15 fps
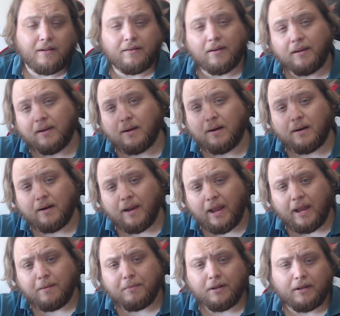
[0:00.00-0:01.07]
They are
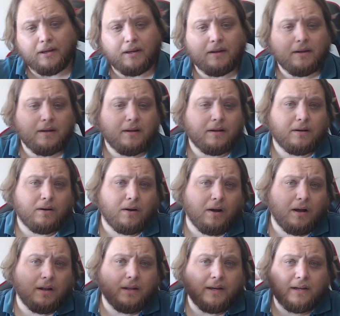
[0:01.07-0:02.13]
Emily,
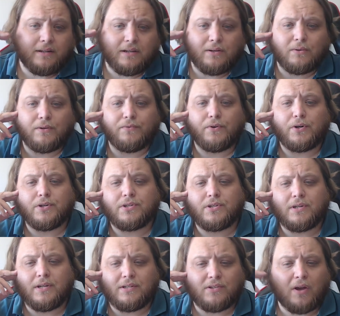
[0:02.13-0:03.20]
calling the
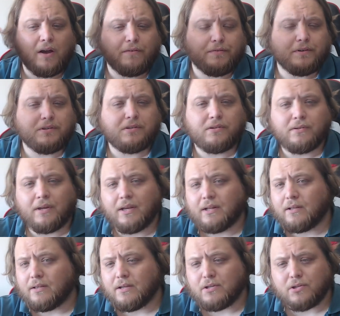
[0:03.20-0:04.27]
university's office to get
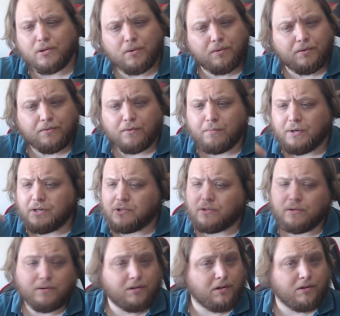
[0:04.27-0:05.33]
additional information on their